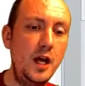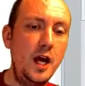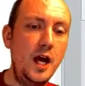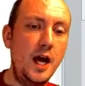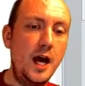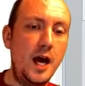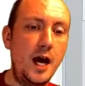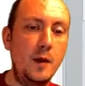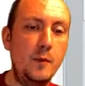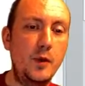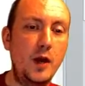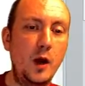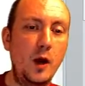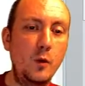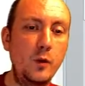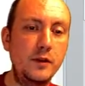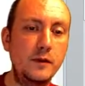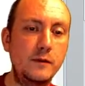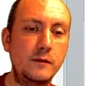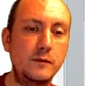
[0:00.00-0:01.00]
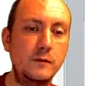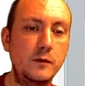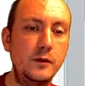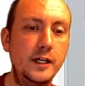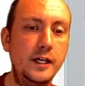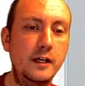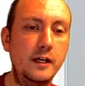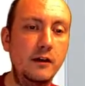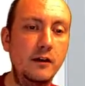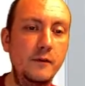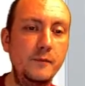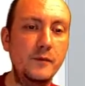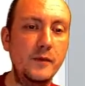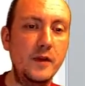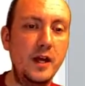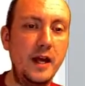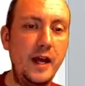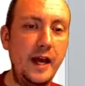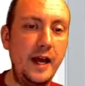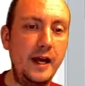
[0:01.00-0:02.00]
But I went through here,
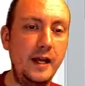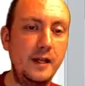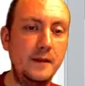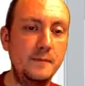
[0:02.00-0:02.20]
and